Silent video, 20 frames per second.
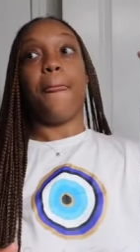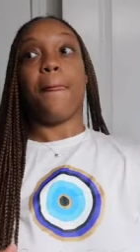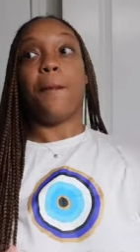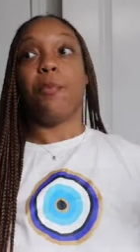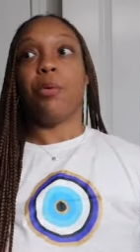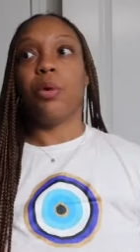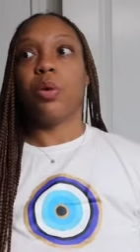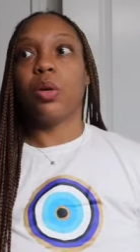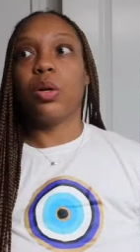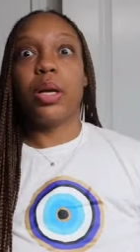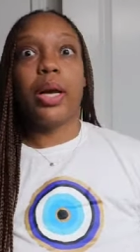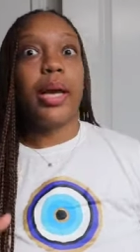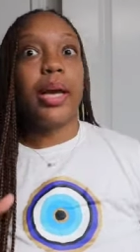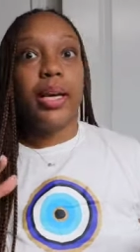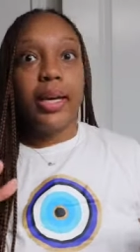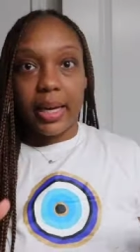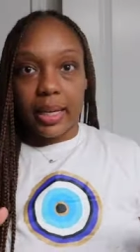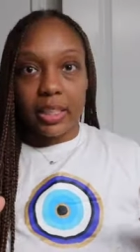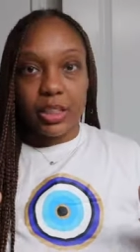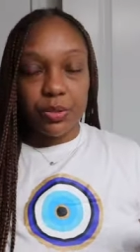we were
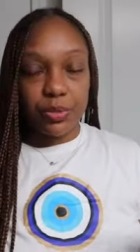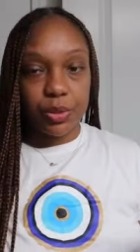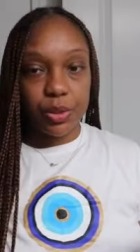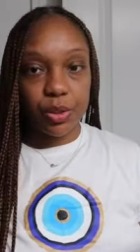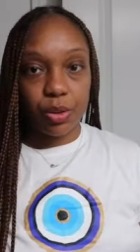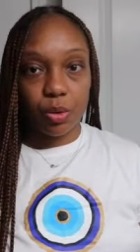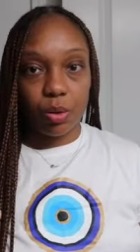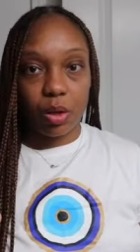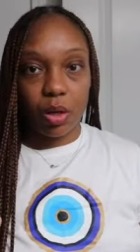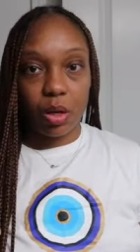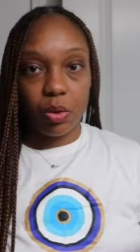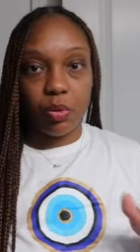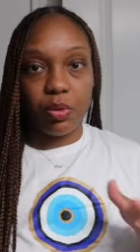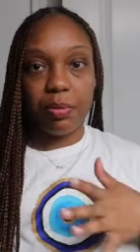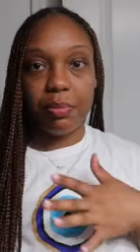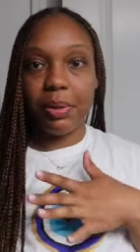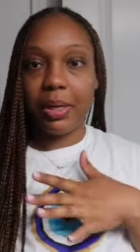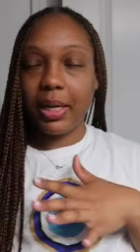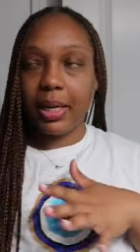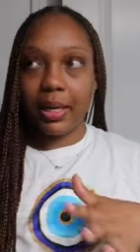engaged for so long,
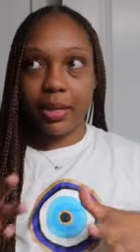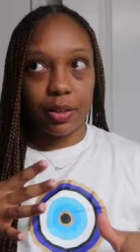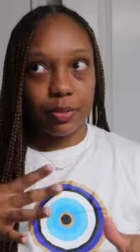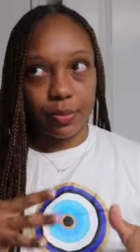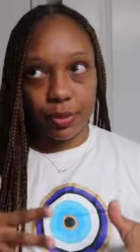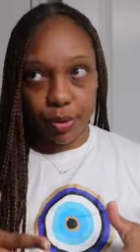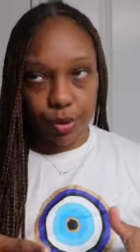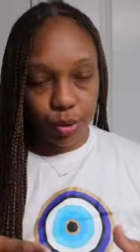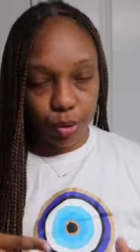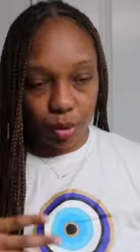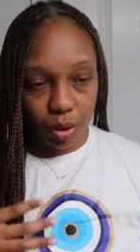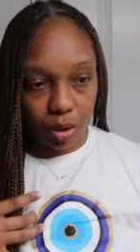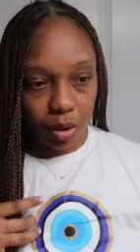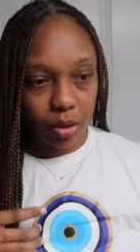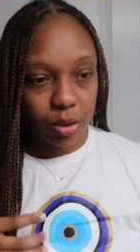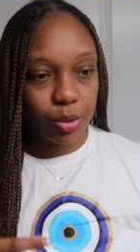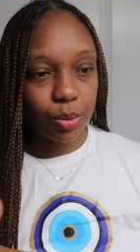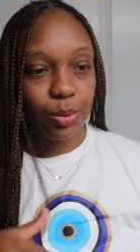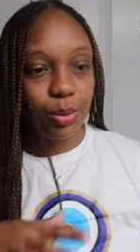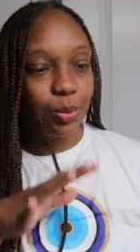we've been together for so
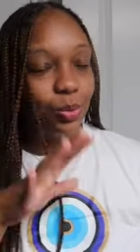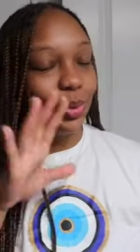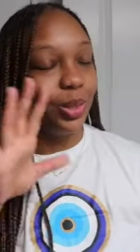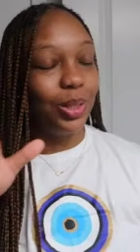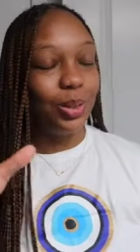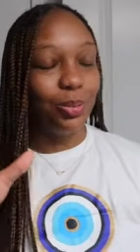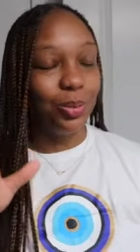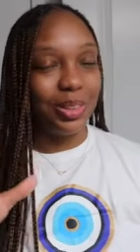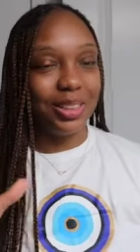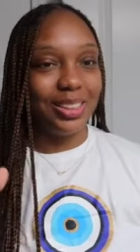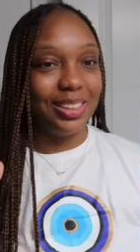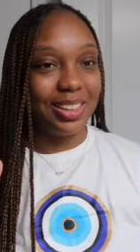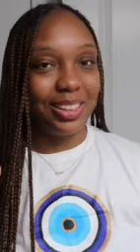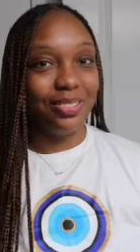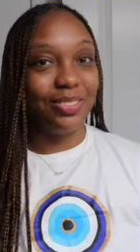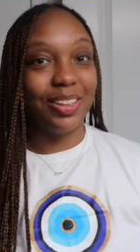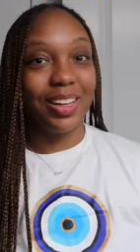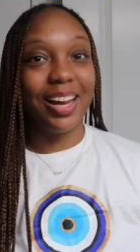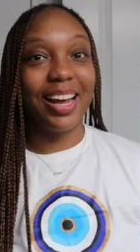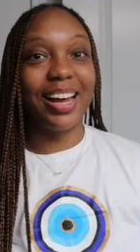long, so it really wasn't even